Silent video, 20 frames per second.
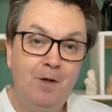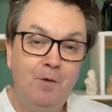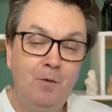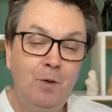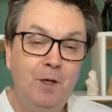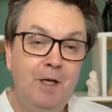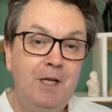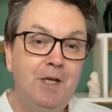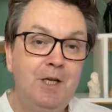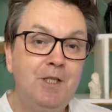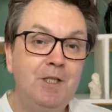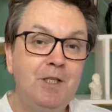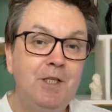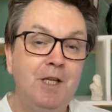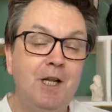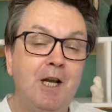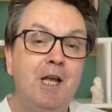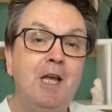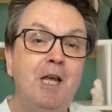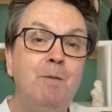where he
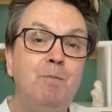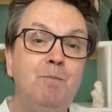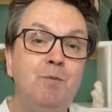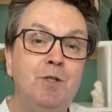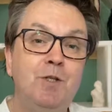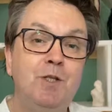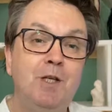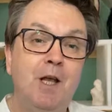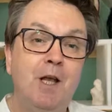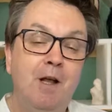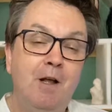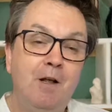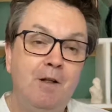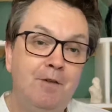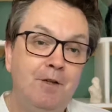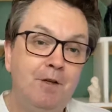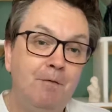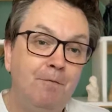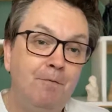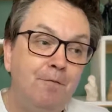describes
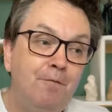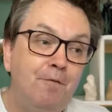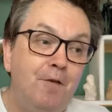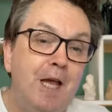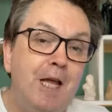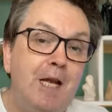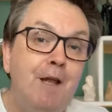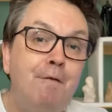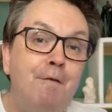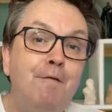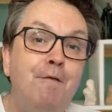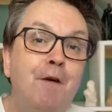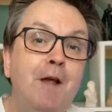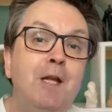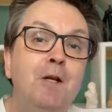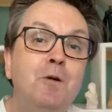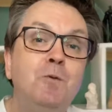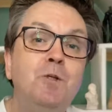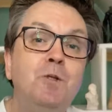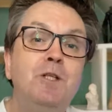the very
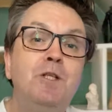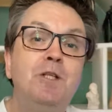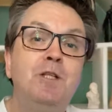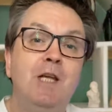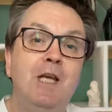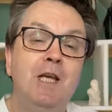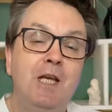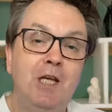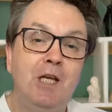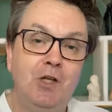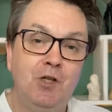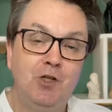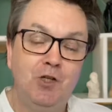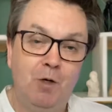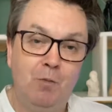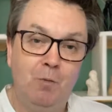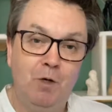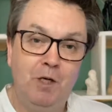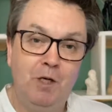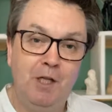final stage
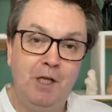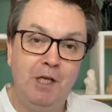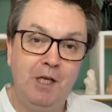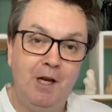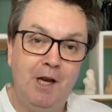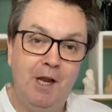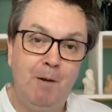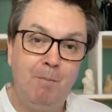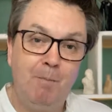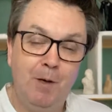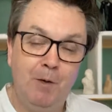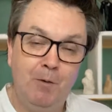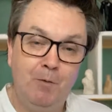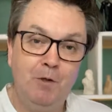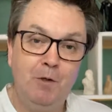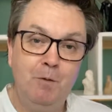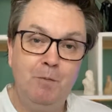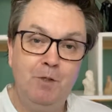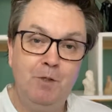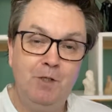in one of the great
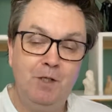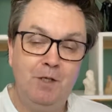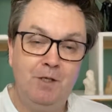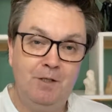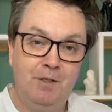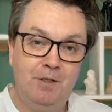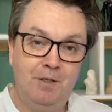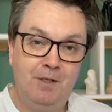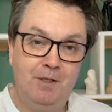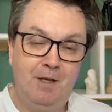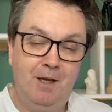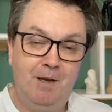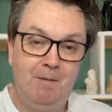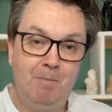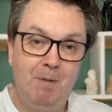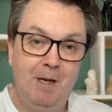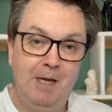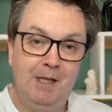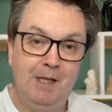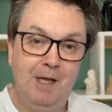pilgrimages
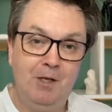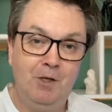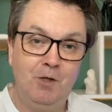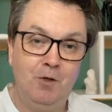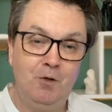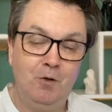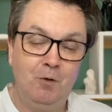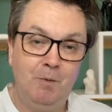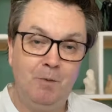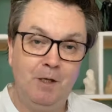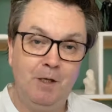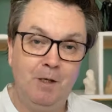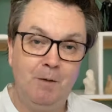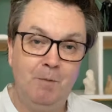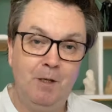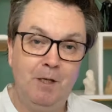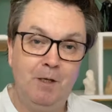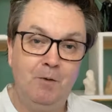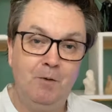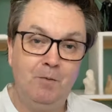in mainland Europe, the
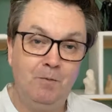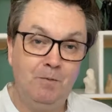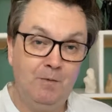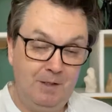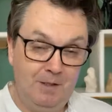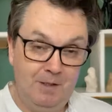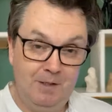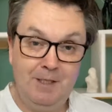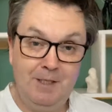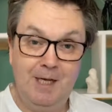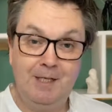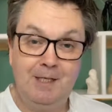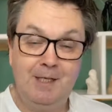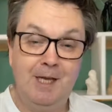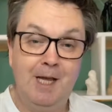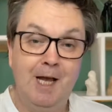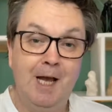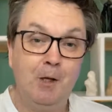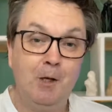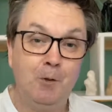Camino de
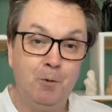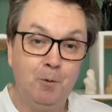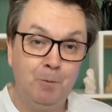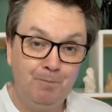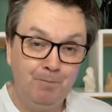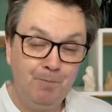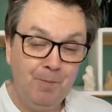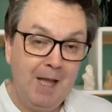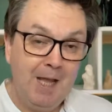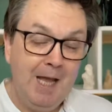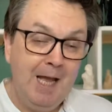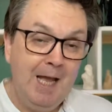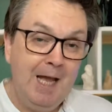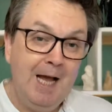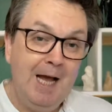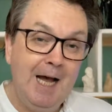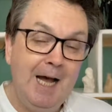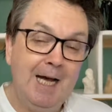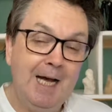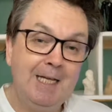Santiago.
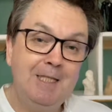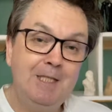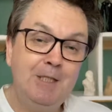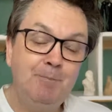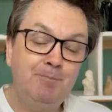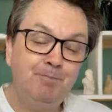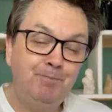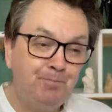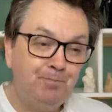And